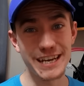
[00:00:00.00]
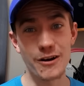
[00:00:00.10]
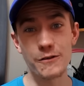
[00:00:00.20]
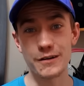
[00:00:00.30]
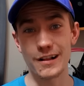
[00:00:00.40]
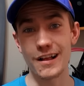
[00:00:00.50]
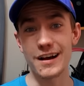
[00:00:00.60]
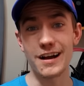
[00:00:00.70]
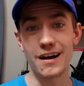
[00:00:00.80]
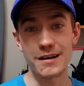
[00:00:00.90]

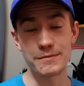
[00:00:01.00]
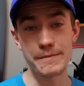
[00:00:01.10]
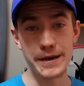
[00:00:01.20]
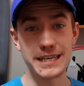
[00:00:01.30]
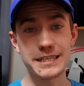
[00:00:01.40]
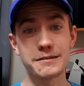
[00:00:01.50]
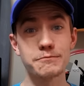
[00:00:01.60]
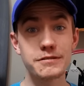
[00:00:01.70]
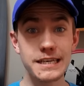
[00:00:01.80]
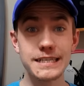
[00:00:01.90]
overclock on my Pentium,
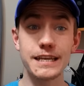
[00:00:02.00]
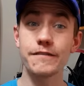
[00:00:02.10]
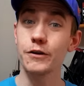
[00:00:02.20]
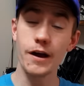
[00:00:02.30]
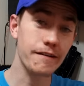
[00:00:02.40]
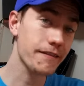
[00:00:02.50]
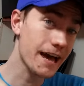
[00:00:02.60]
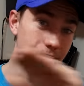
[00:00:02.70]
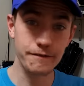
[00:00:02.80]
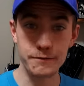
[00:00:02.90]
please, if you have
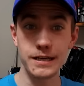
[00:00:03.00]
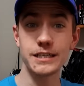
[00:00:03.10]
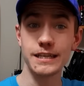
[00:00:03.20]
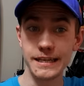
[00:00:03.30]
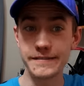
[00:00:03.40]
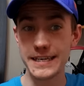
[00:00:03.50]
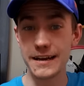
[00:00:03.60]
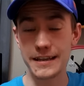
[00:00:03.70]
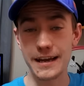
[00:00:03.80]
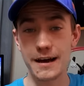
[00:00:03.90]
that information, leave it down
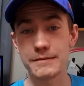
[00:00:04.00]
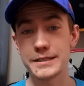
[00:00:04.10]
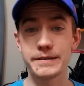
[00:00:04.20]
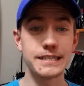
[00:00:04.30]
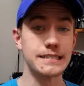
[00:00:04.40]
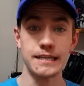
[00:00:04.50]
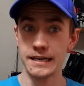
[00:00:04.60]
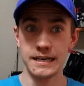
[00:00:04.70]
in the comments, because